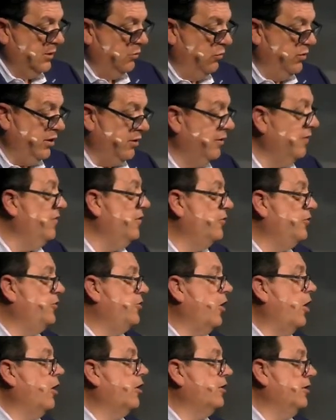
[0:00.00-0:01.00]
We are in the
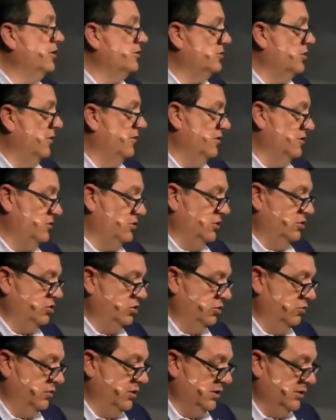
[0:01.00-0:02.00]
darkness on this
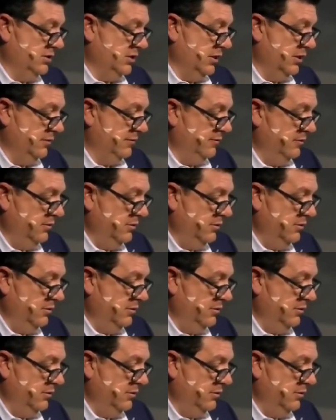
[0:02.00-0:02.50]
issue, he said.